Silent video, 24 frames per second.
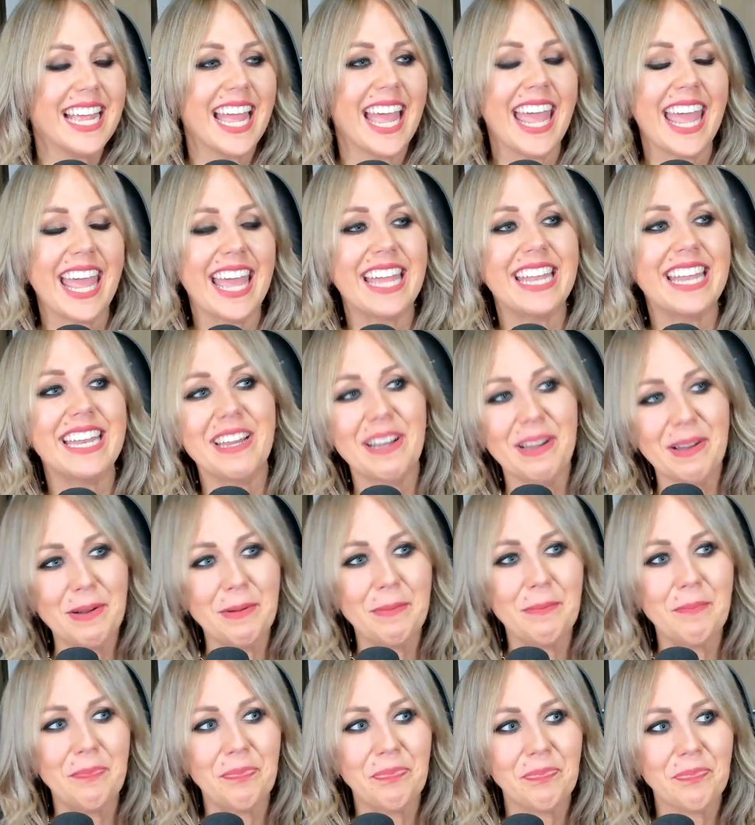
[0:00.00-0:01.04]
And
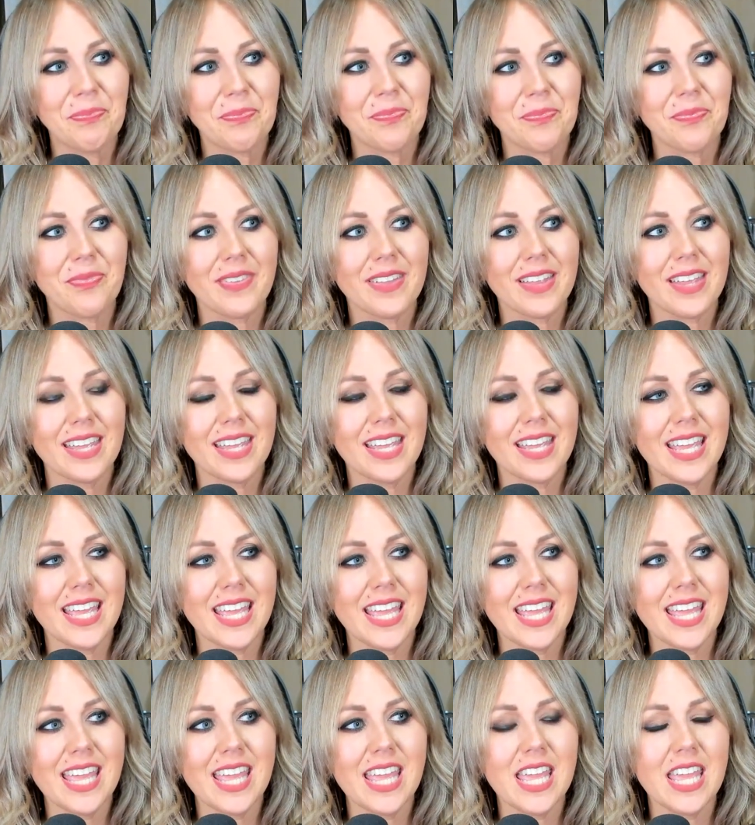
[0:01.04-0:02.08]
um
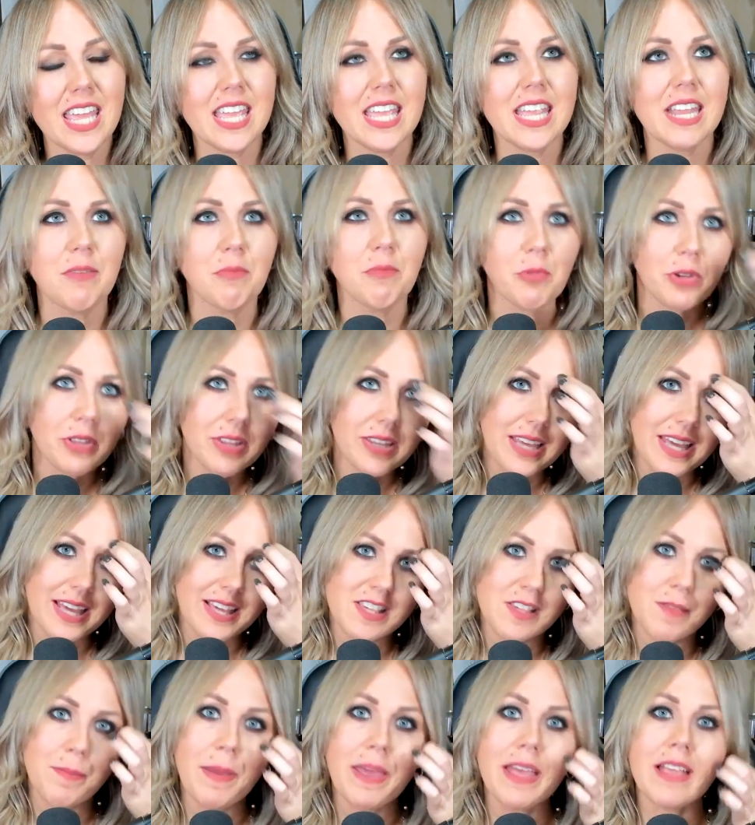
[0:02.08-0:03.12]
it really
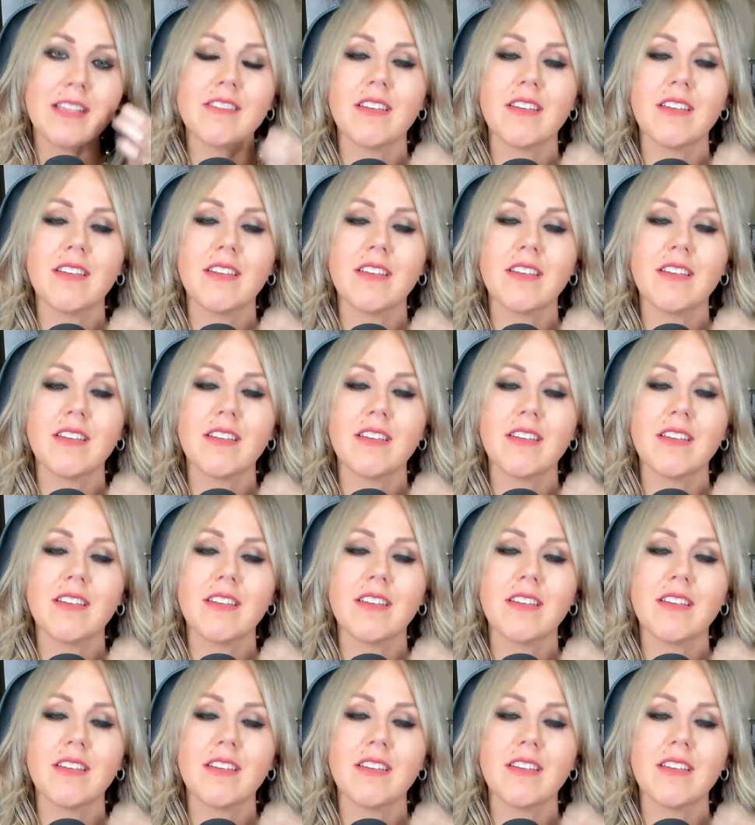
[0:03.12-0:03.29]
expands